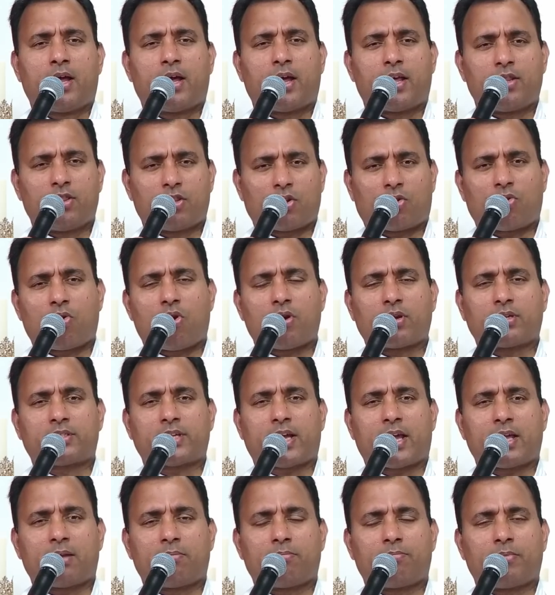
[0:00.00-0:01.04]
And the wrong
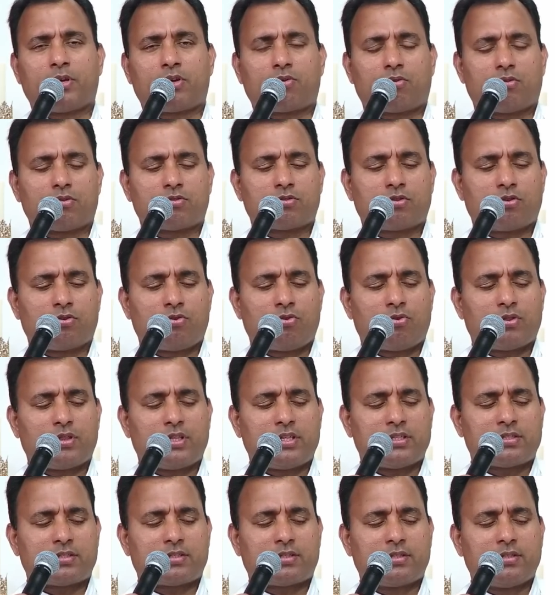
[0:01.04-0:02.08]
time, because you know
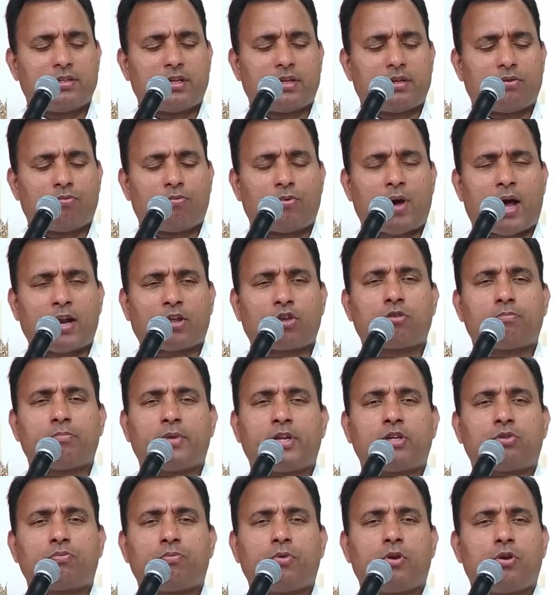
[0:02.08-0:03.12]
this
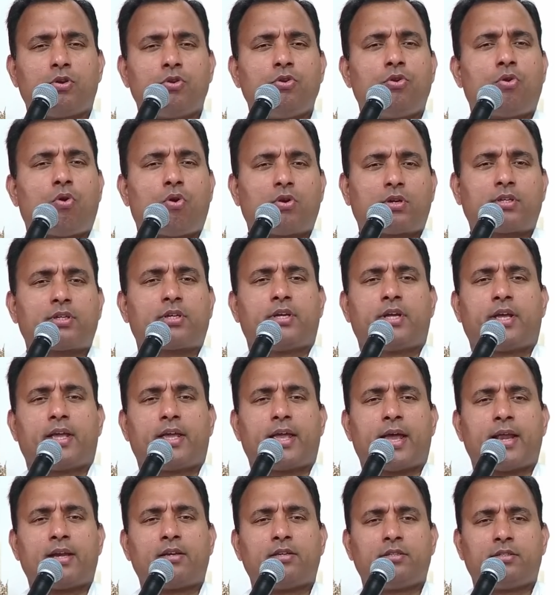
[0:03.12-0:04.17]
argument will not
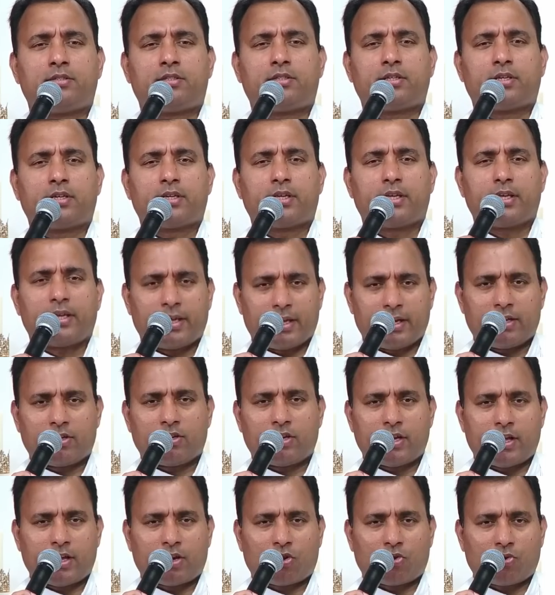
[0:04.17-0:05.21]
end
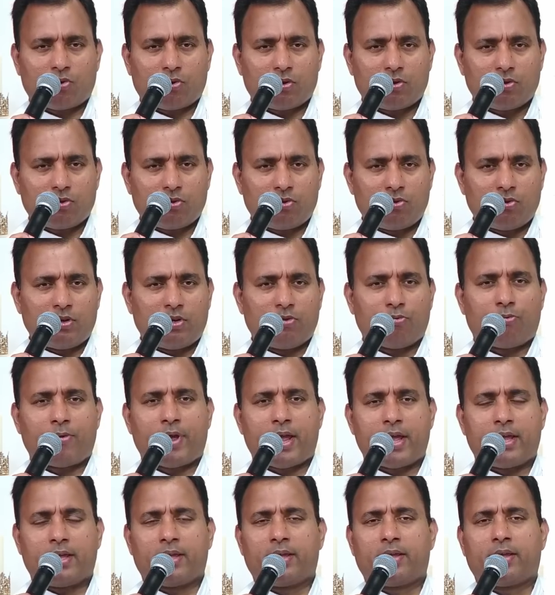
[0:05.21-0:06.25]
in a good
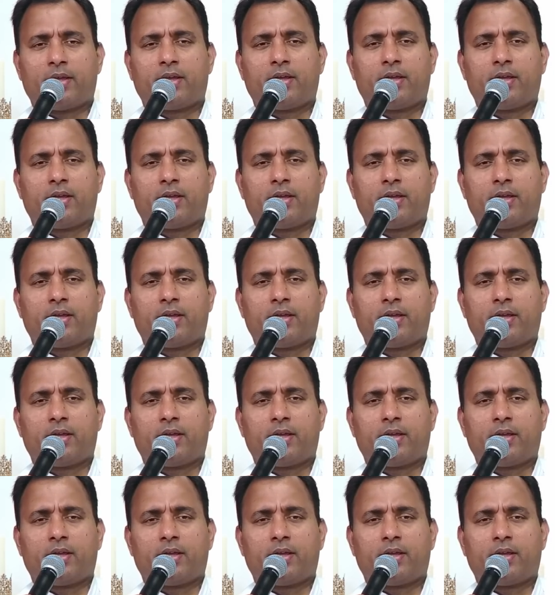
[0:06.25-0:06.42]
way.